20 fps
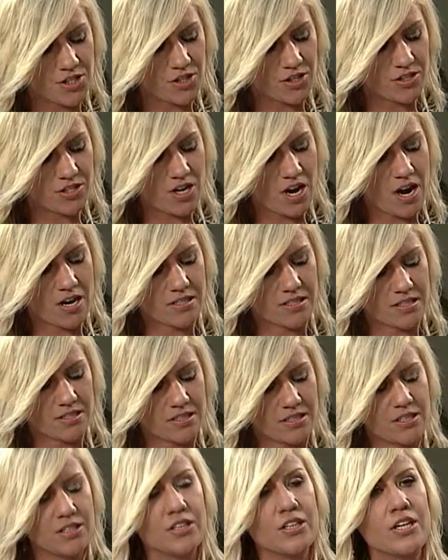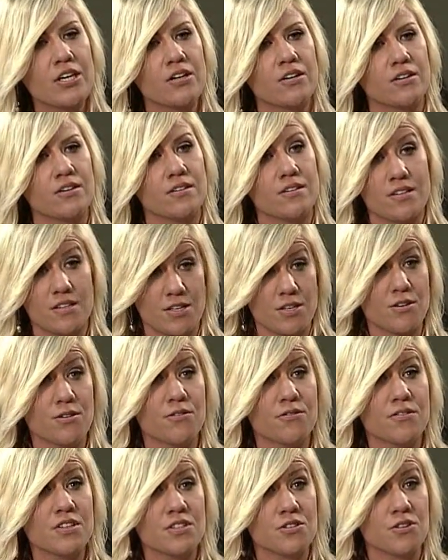to your talks, it's clear that
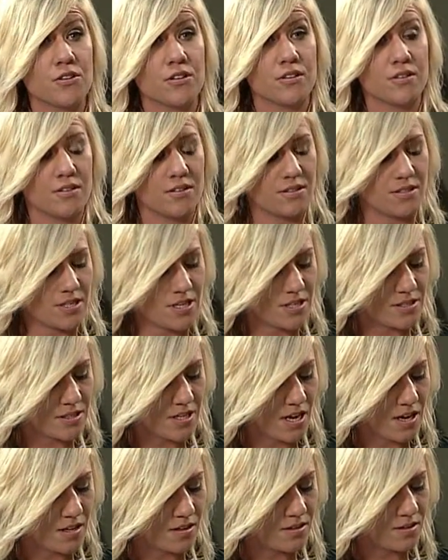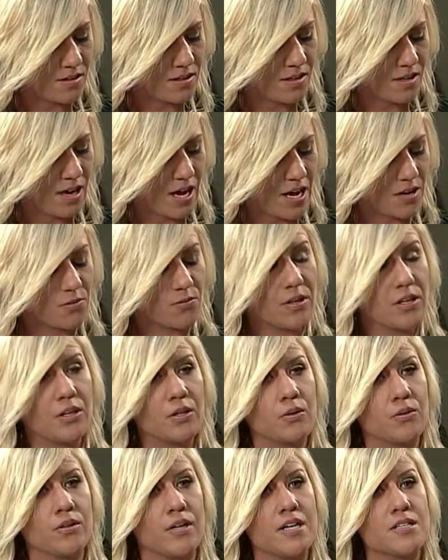you've endured teasing and
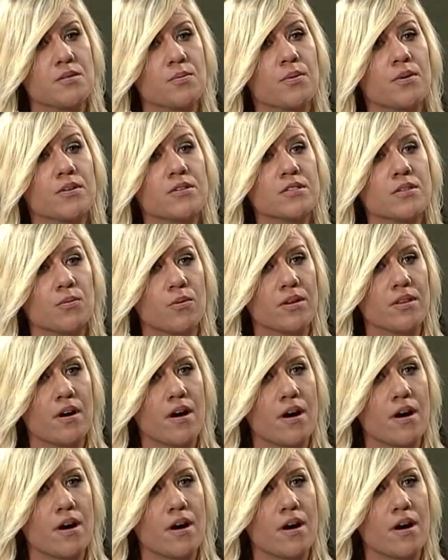ridicule as a person with